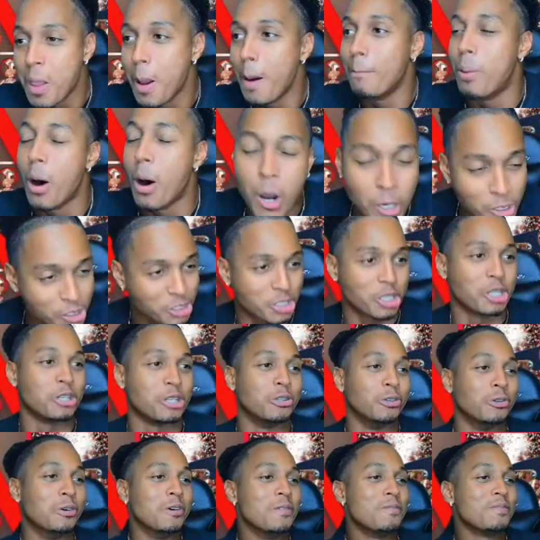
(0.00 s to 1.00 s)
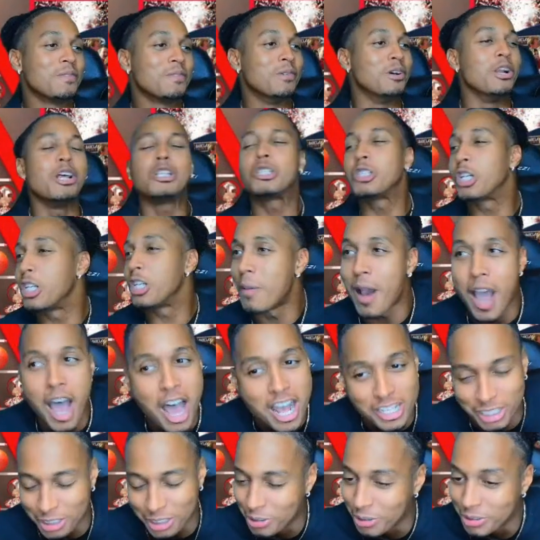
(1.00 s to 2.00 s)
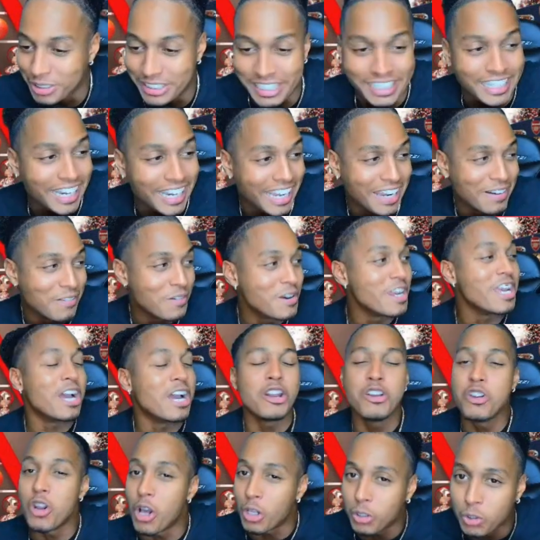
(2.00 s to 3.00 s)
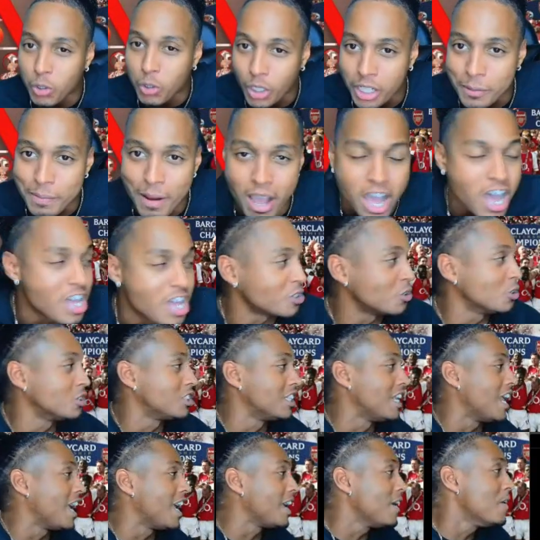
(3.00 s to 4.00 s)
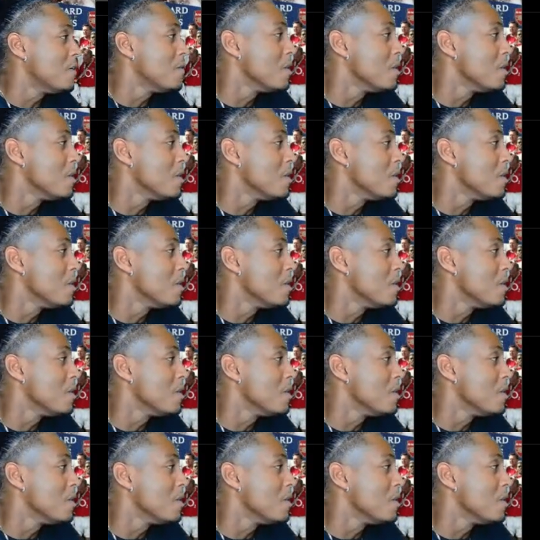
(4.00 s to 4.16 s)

Portugal. We're not talking about Arsenal today. We are not talking about Arsenal today.